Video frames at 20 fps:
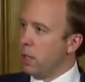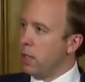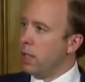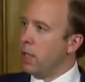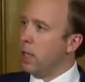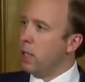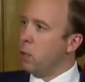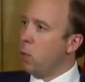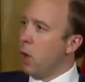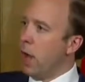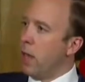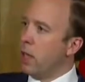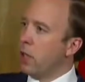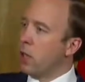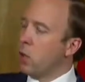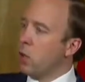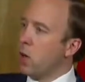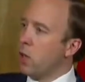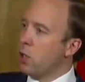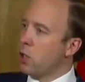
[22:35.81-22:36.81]
And in a way,
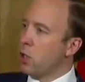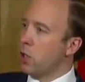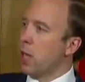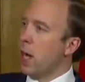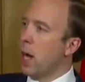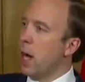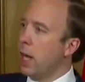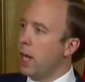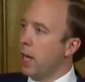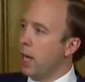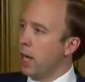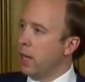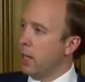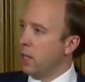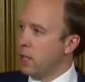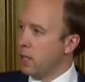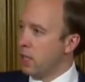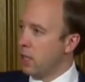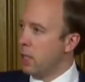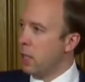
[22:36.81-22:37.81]
the question
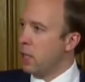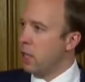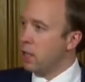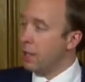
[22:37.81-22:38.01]
highlights